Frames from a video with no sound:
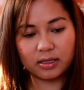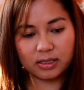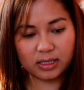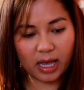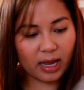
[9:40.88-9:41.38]

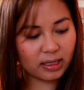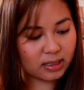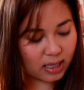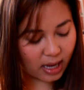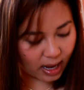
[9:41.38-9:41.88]

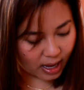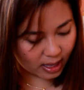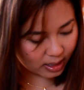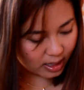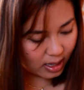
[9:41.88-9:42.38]
set,
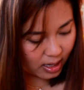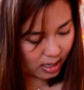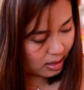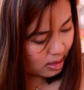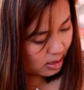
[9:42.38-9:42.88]
and
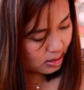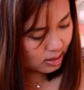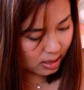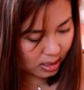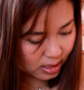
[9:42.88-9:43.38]

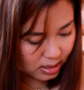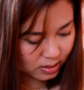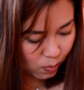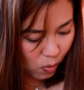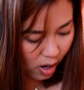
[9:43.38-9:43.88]
this
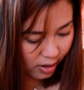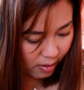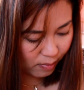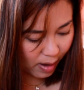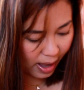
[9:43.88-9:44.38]
is one
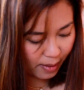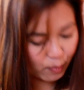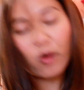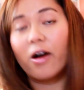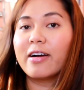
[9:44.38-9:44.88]
of my
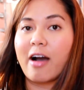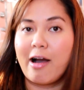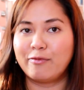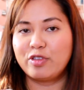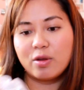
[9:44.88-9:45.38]
more
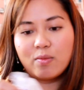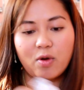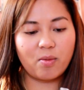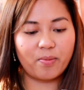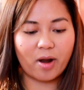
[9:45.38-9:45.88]

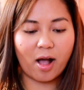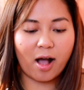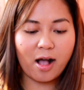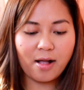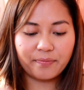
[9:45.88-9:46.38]
comfortable
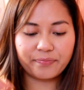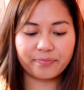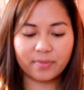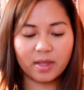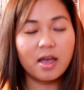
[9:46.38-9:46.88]
bras.
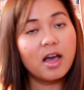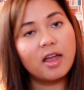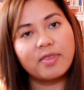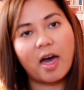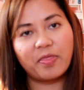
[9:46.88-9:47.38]

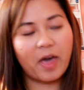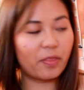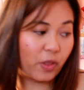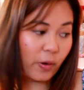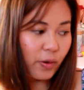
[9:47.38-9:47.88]
Not
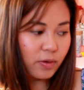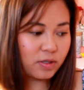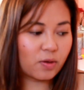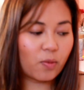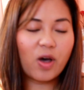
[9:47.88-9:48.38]
that the
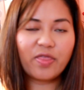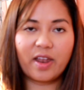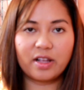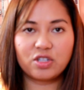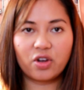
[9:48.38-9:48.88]
ones
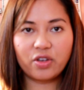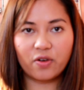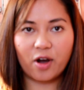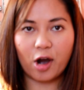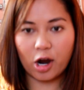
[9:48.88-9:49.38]
that I show
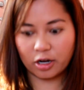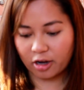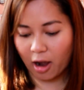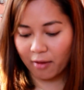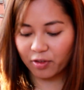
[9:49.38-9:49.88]
you are
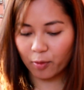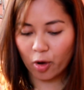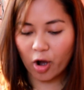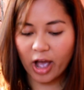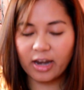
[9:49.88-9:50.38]
uncomfortable
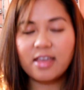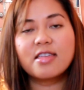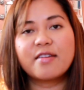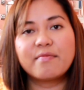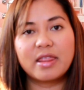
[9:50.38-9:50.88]
or
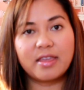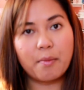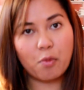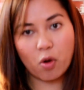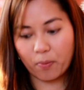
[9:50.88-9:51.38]
anything, but they're
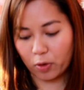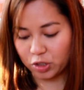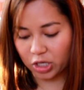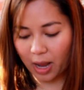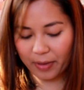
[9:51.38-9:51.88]
more
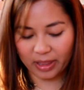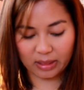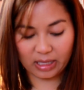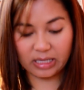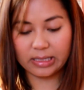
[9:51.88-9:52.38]
push-up and
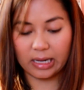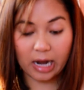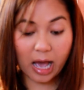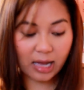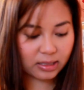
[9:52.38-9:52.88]
these are
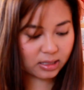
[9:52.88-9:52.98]
not.